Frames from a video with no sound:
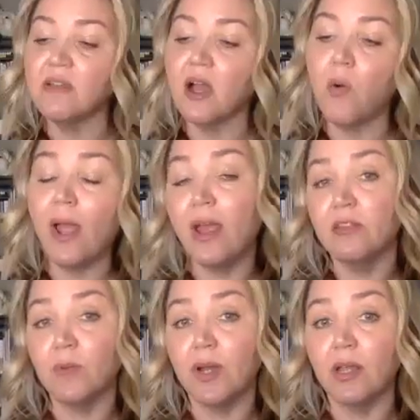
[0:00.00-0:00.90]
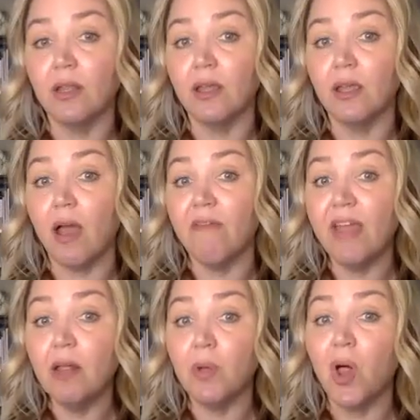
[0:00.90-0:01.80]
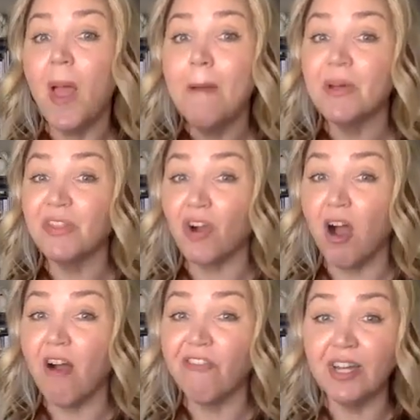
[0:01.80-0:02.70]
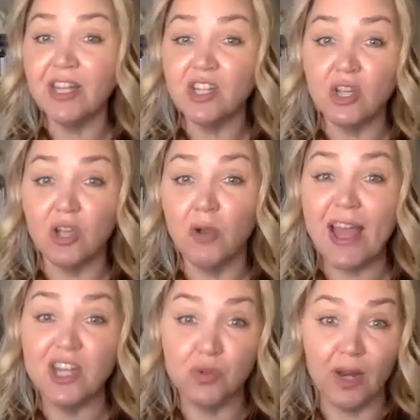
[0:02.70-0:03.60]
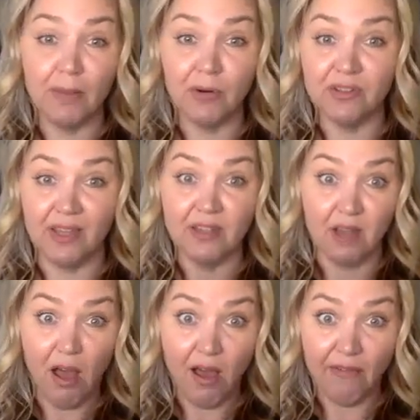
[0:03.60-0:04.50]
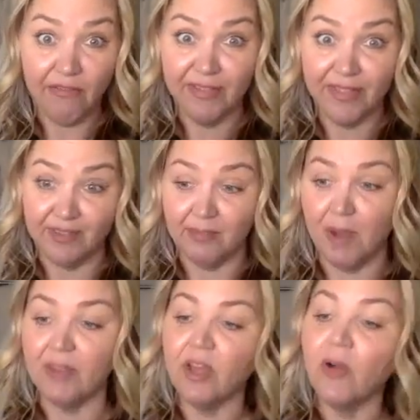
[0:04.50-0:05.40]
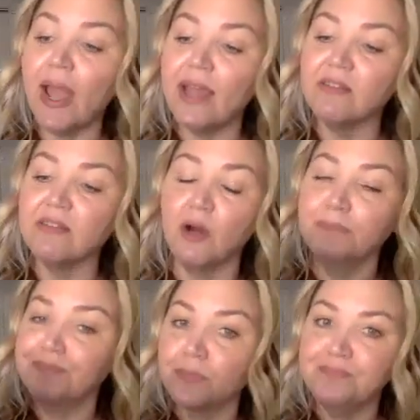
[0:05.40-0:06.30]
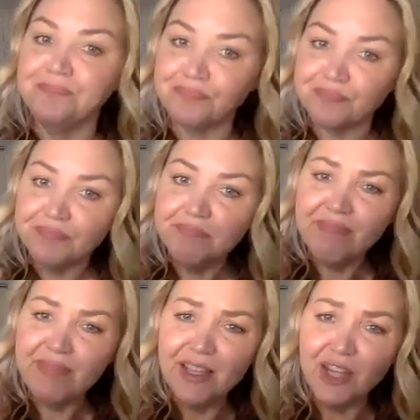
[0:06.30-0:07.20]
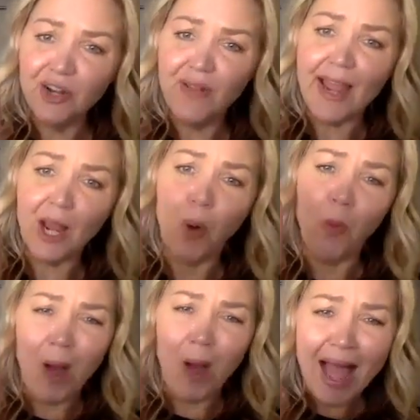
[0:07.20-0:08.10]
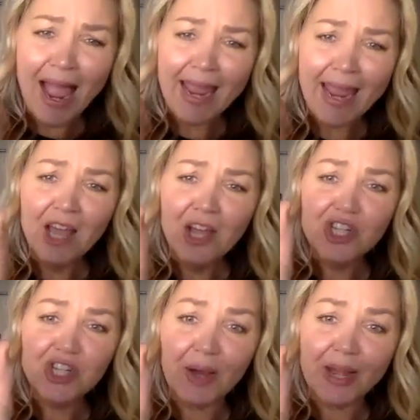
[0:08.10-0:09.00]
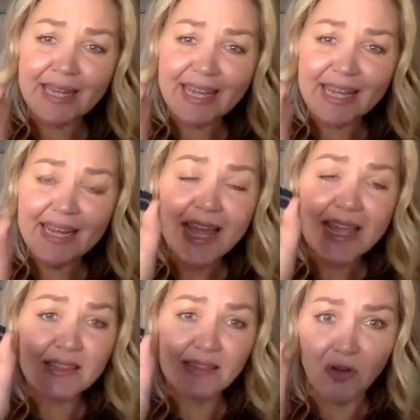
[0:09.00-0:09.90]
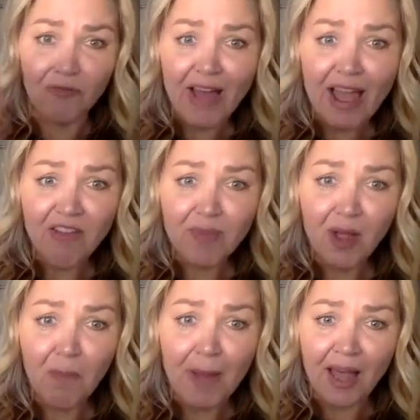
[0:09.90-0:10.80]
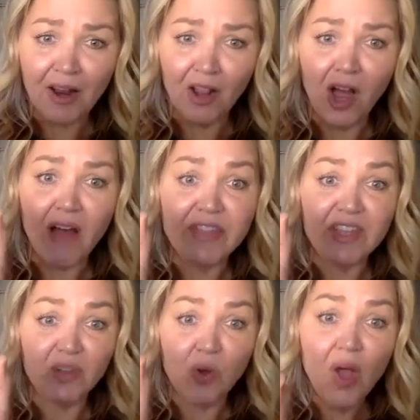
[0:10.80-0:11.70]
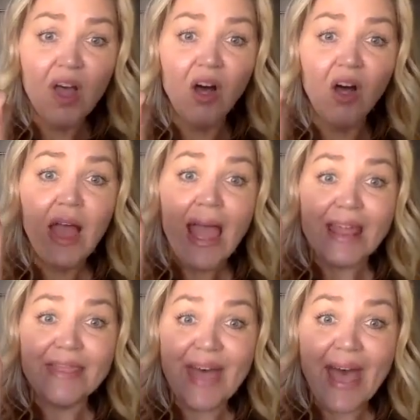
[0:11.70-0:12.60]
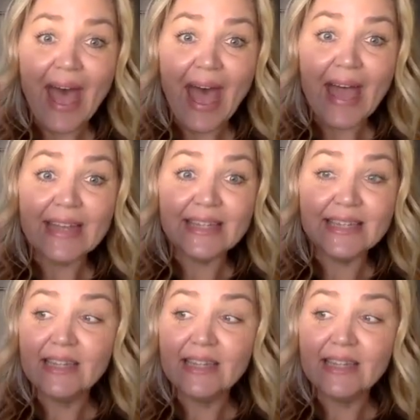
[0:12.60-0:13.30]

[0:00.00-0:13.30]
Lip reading: not quite as readily available, but they're offering it to you at 20% off this month. Okay, so you're like, why do I need this little 5 ml bottle of this oil that